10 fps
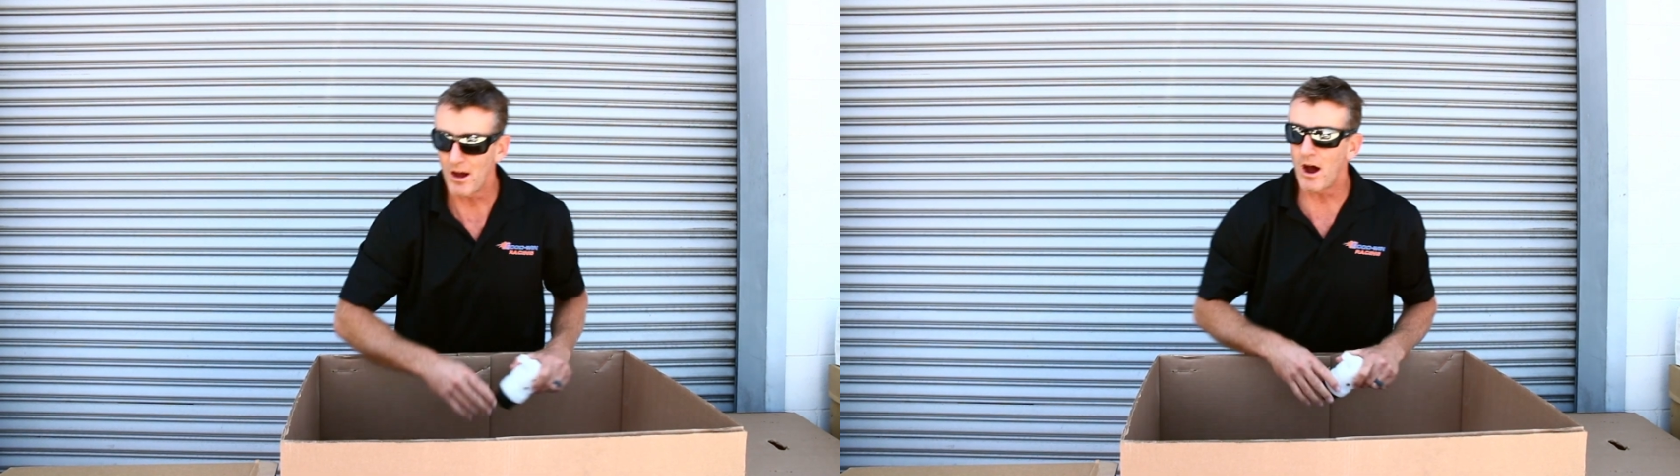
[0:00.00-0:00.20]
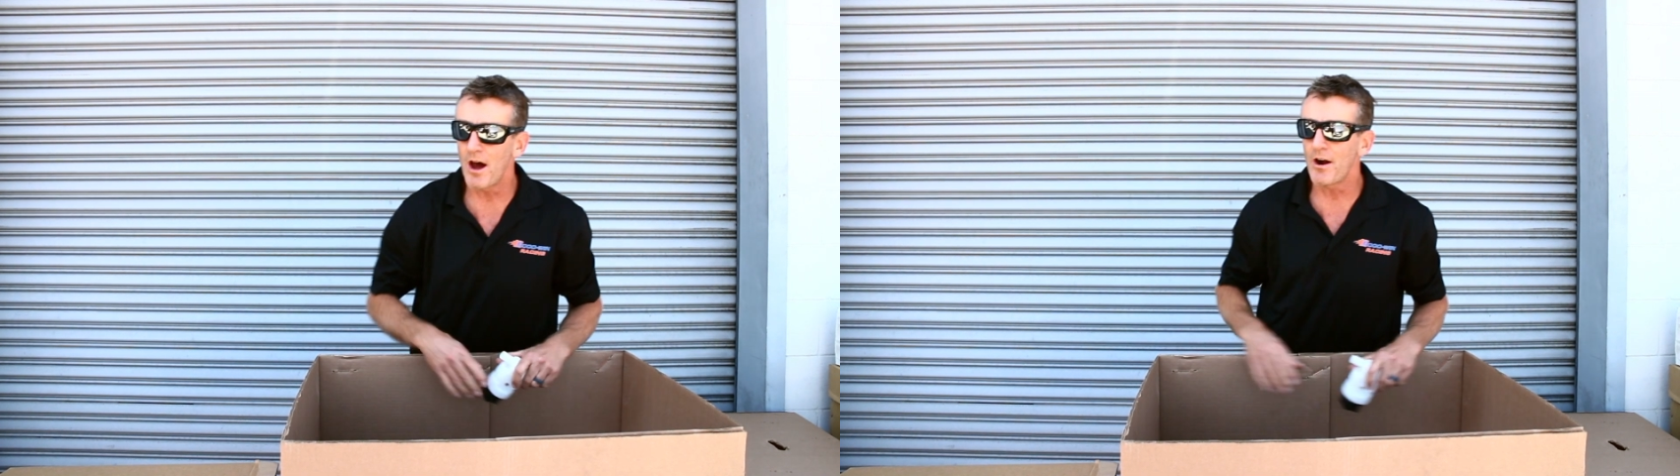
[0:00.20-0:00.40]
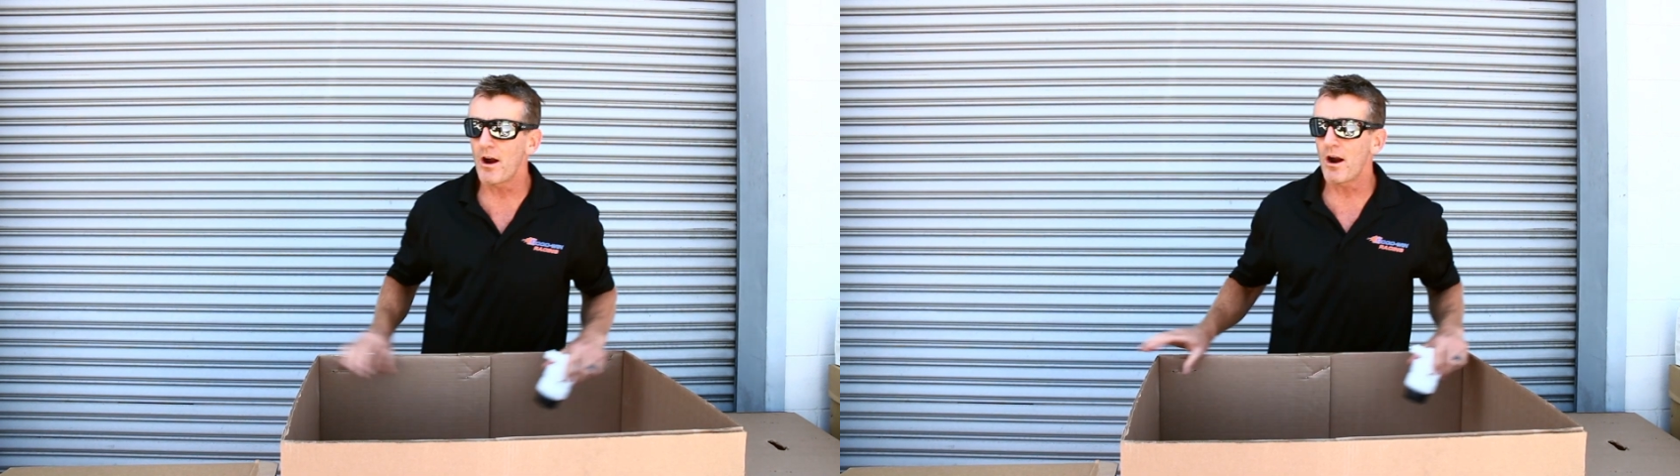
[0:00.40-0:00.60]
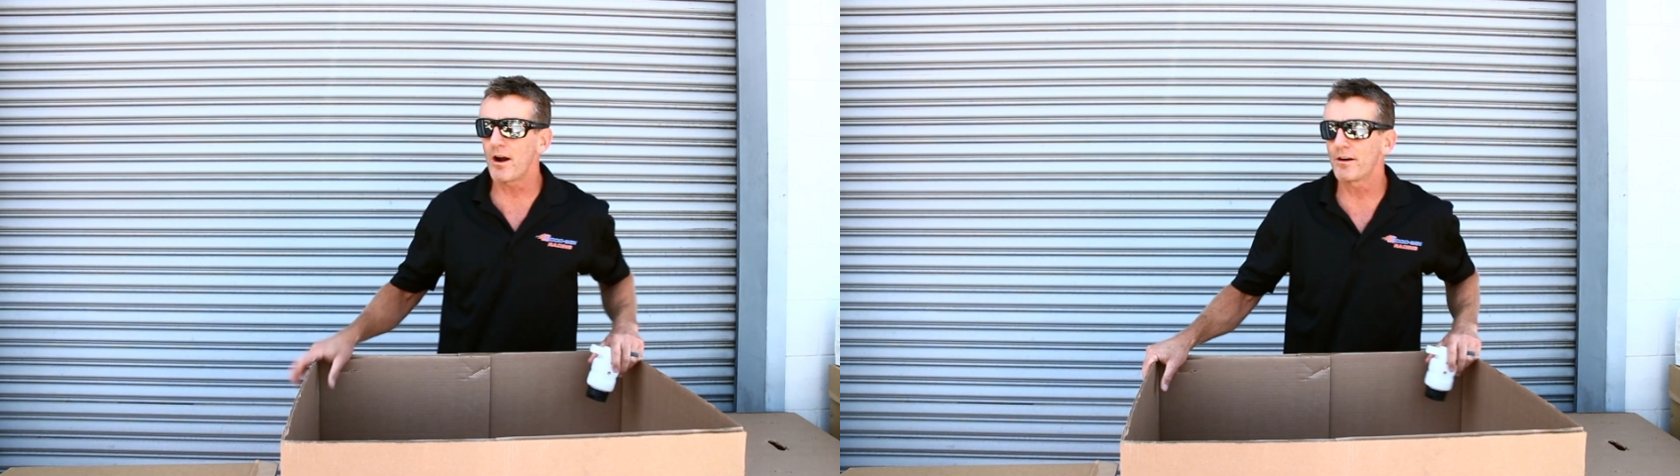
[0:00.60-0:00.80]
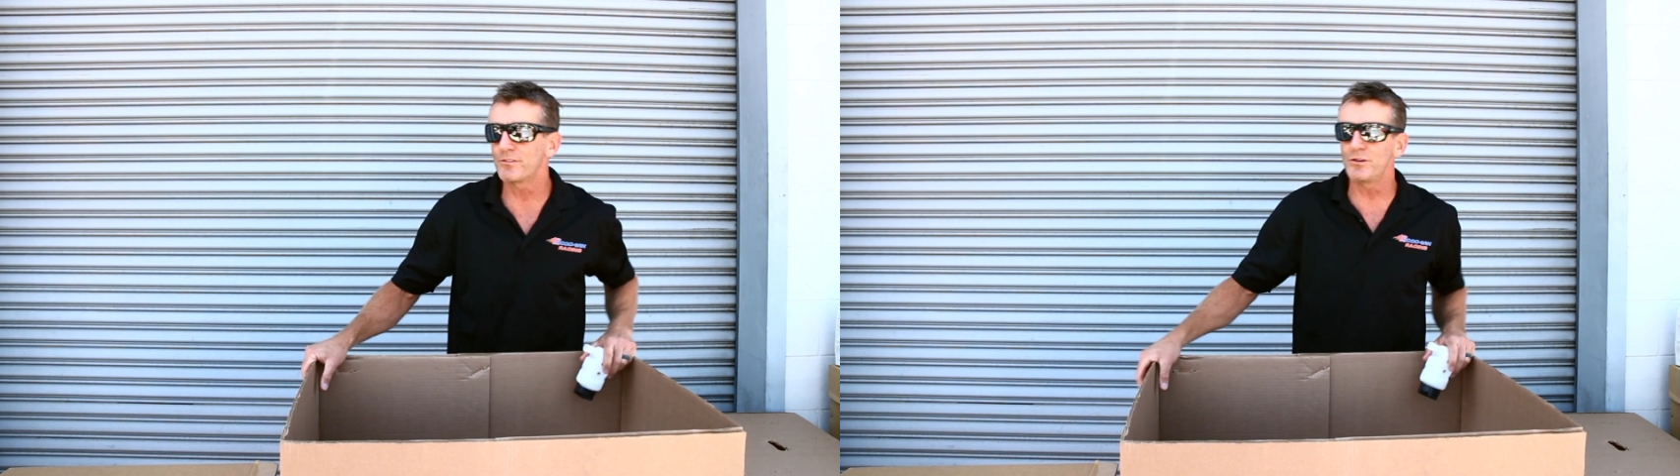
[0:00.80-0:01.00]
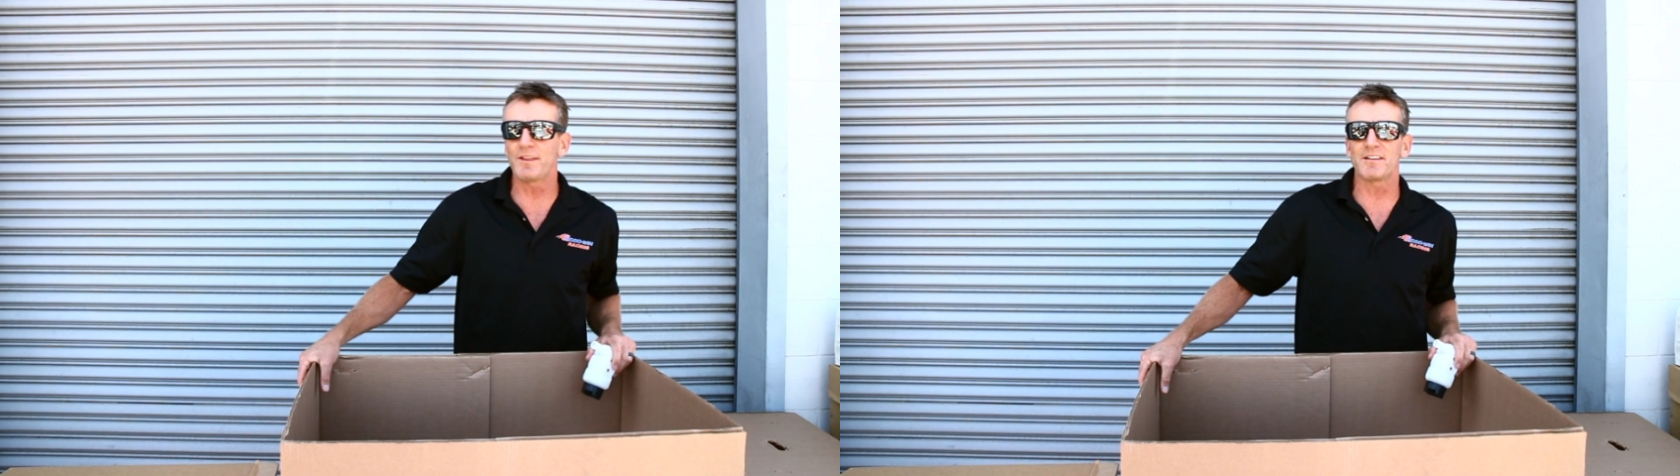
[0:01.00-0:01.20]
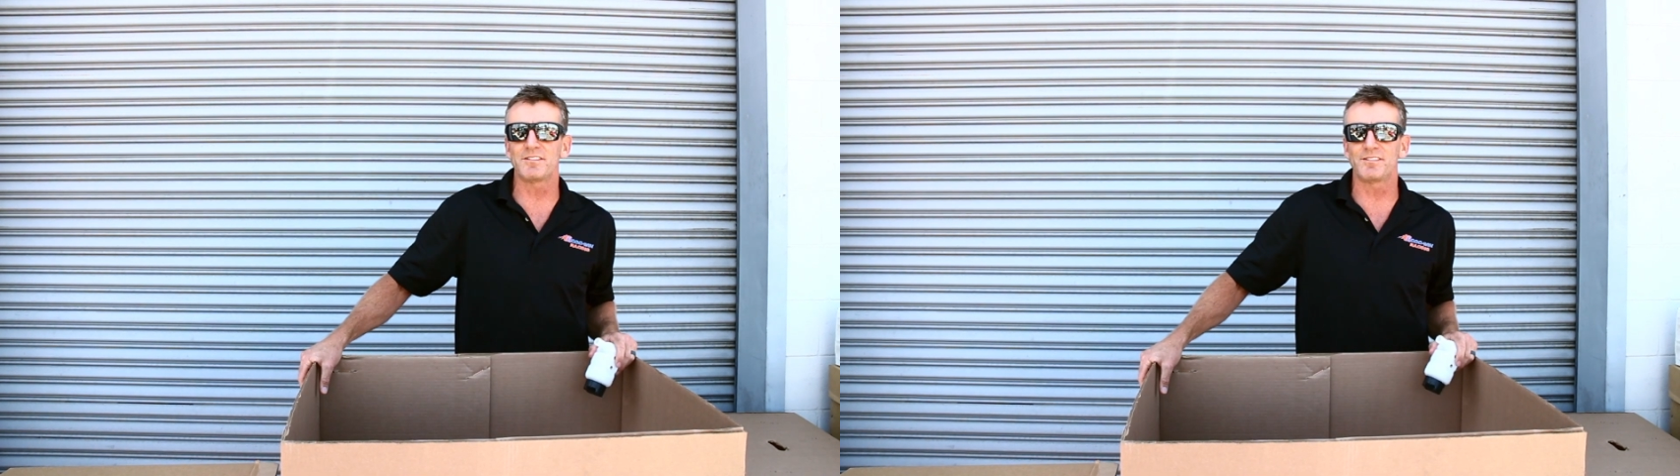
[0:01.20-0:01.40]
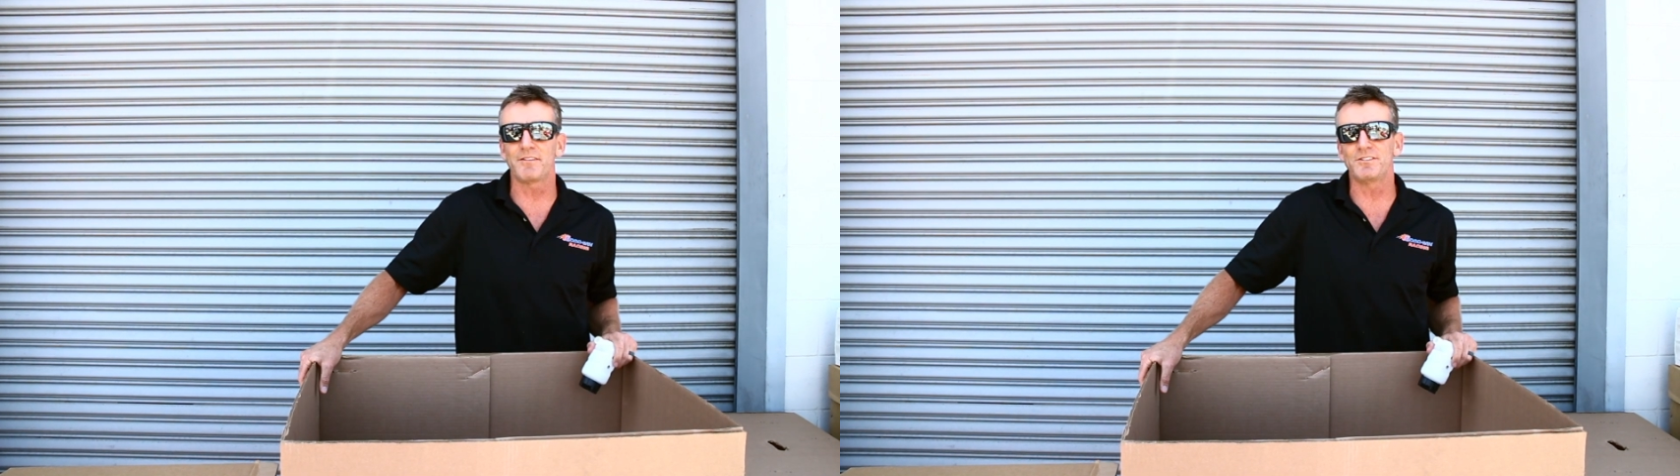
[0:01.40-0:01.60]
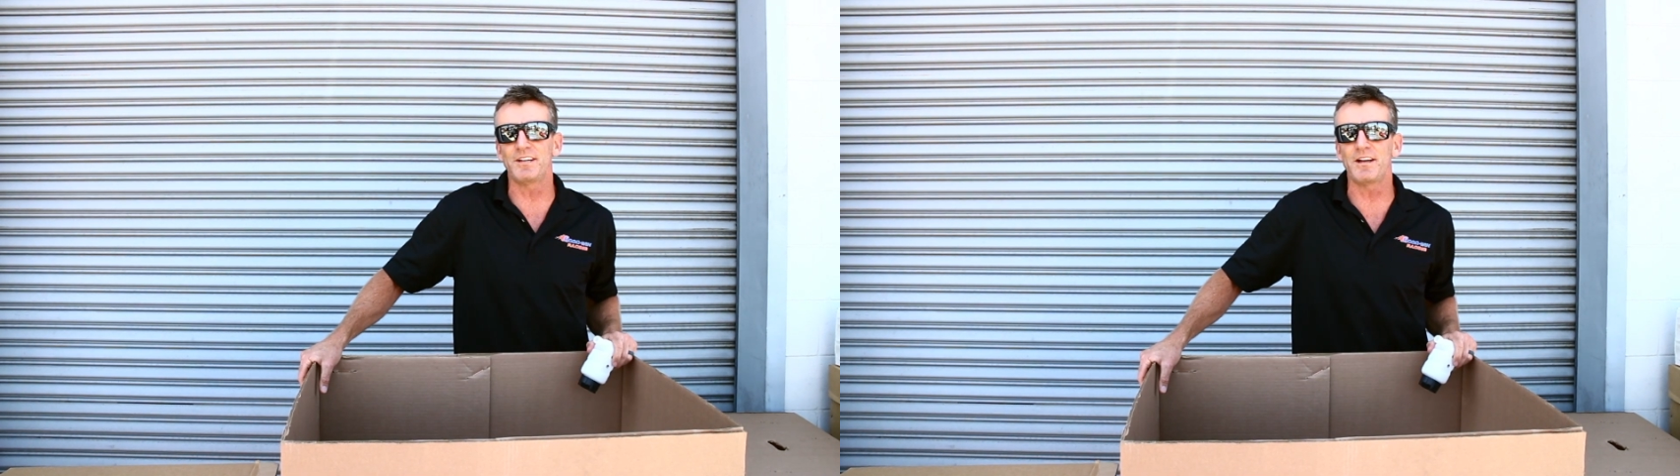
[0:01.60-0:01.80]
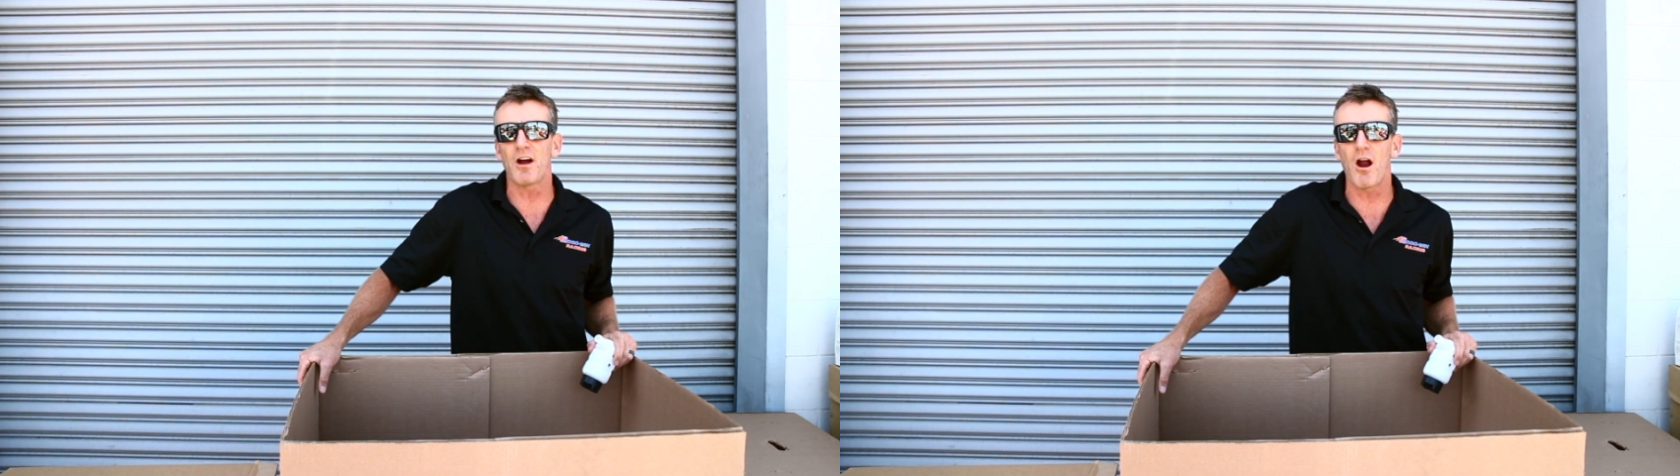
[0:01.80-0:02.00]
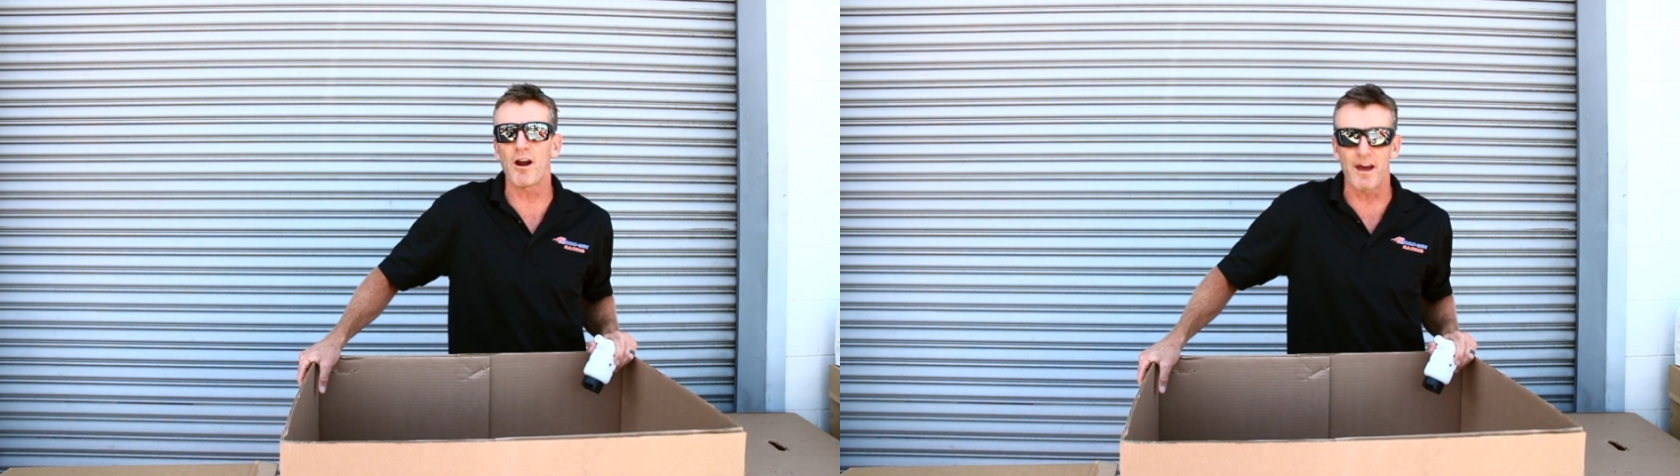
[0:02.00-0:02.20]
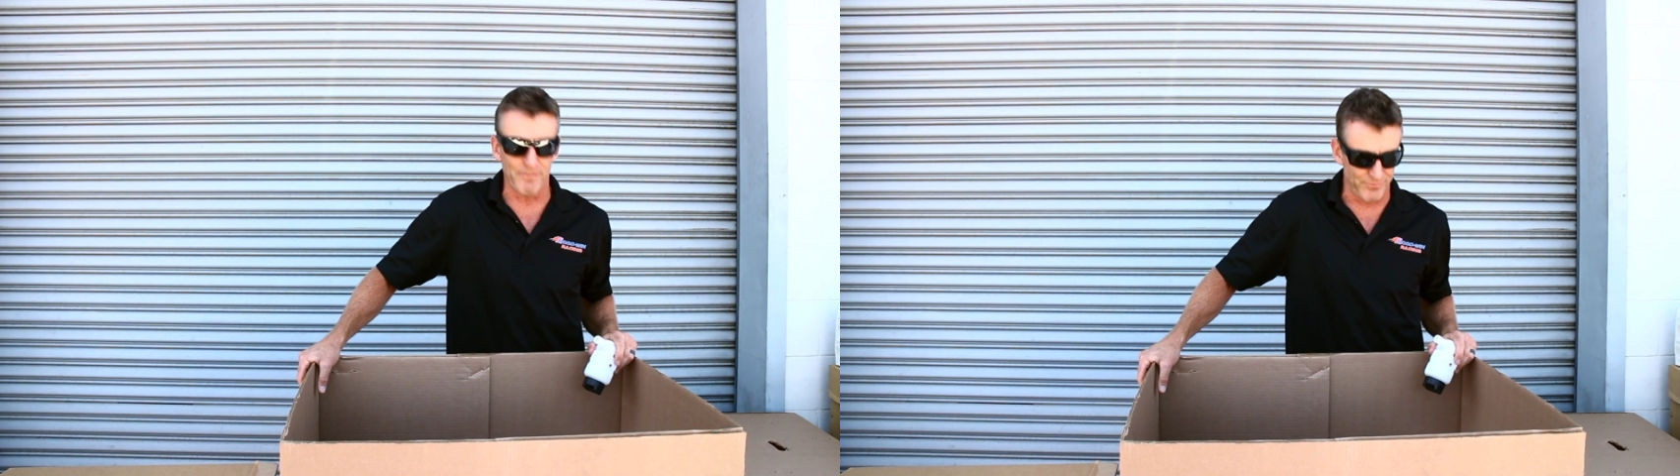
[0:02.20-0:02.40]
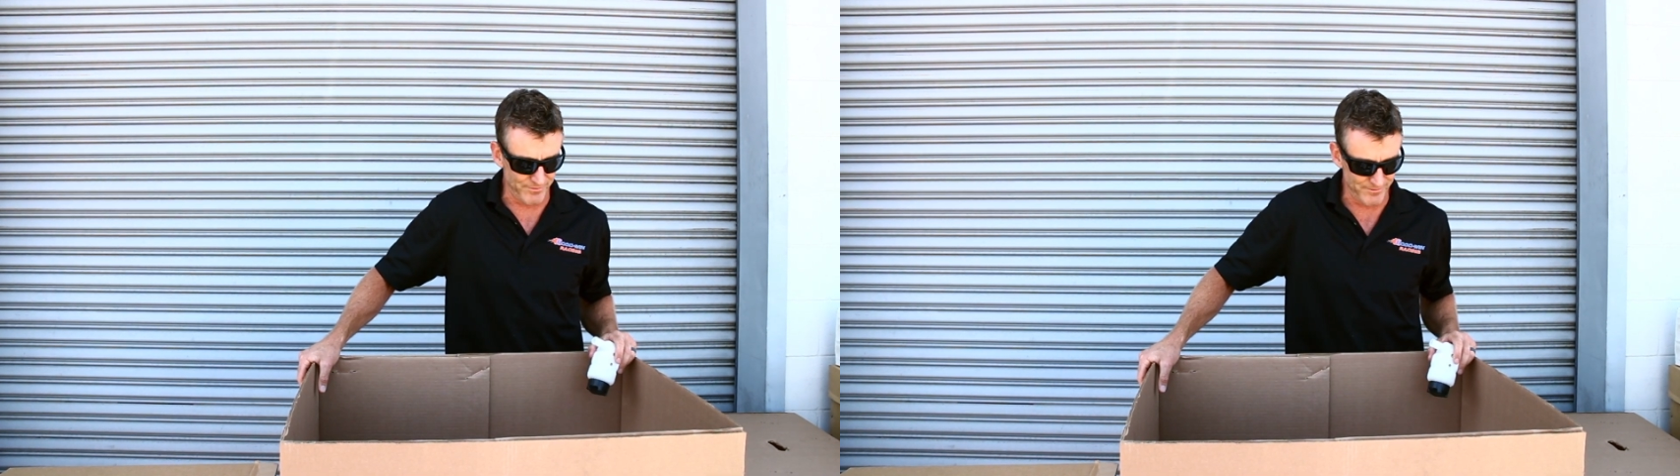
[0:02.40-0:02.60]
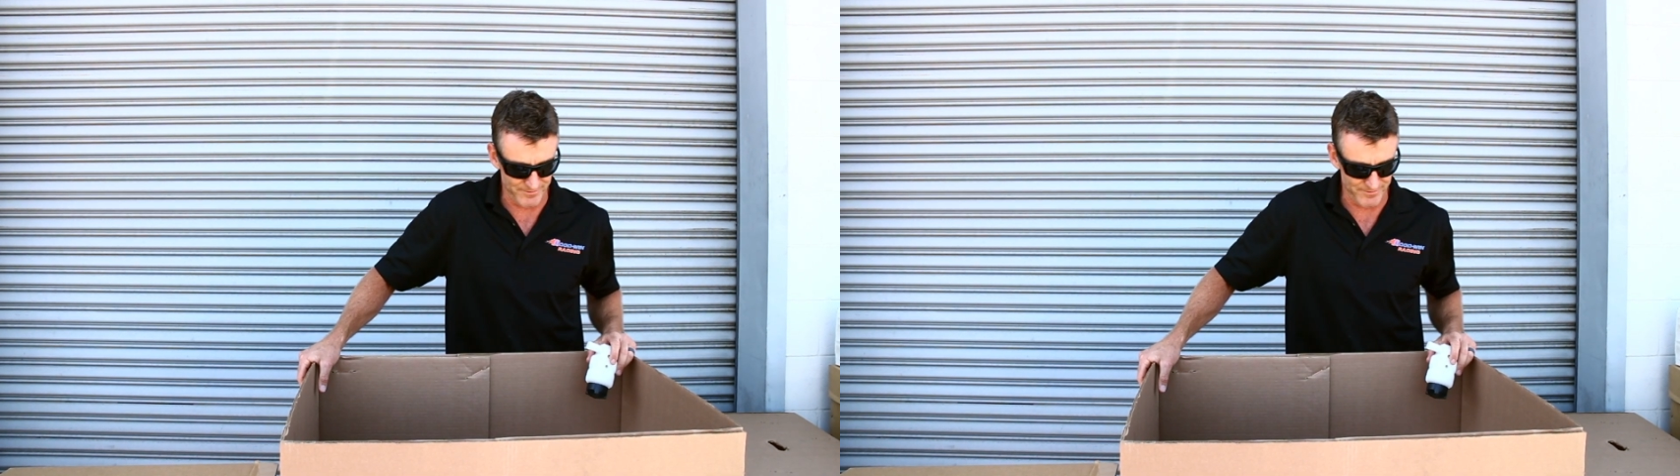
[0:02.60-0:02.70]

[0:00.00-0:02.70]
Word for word: on our two thousand seventeen R S.